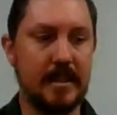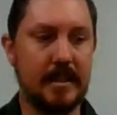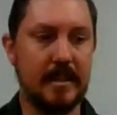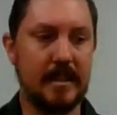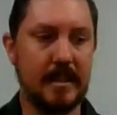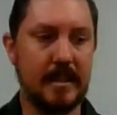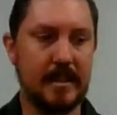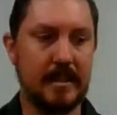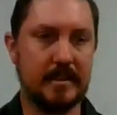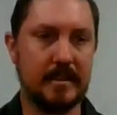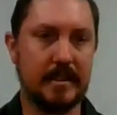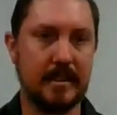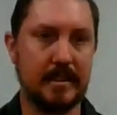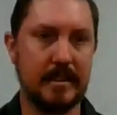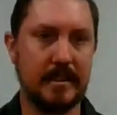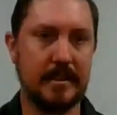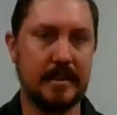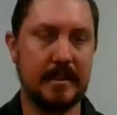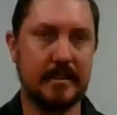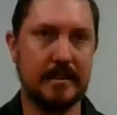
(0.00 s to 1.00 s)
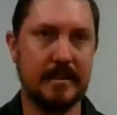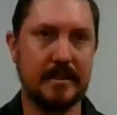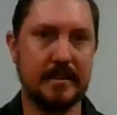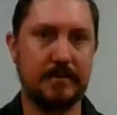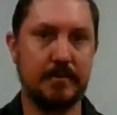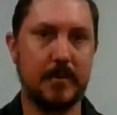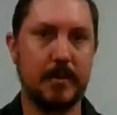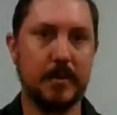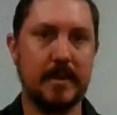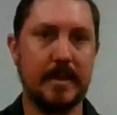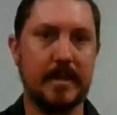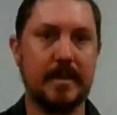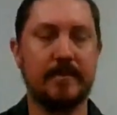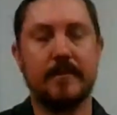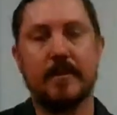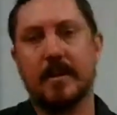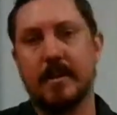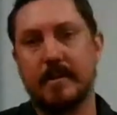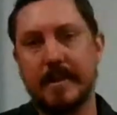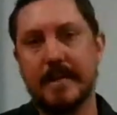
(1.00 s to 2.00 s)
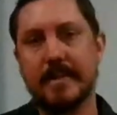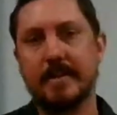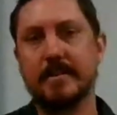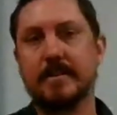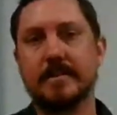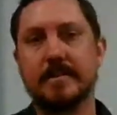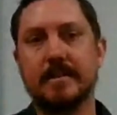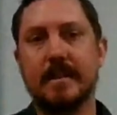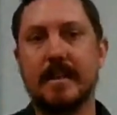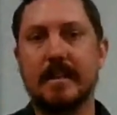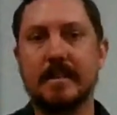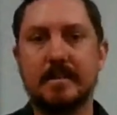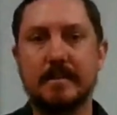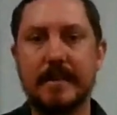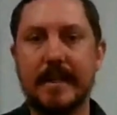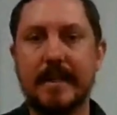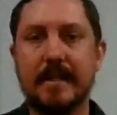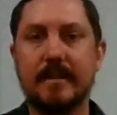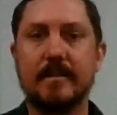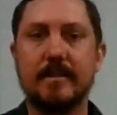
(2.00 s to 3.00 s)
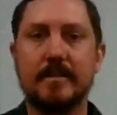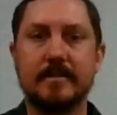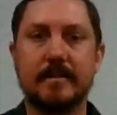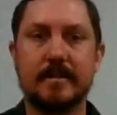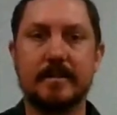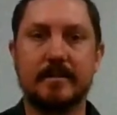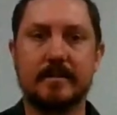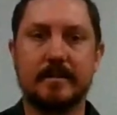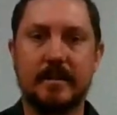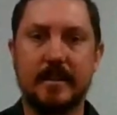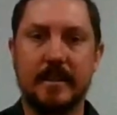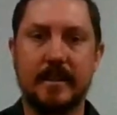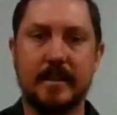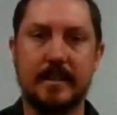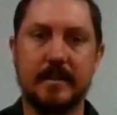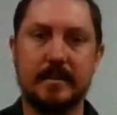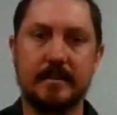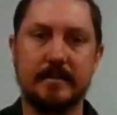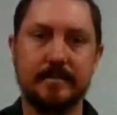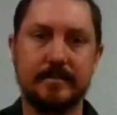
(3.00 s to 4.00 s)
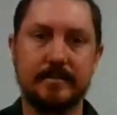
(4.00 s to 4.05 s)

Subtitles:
Yeah, so that's more the environmental aspect of it. Yeah.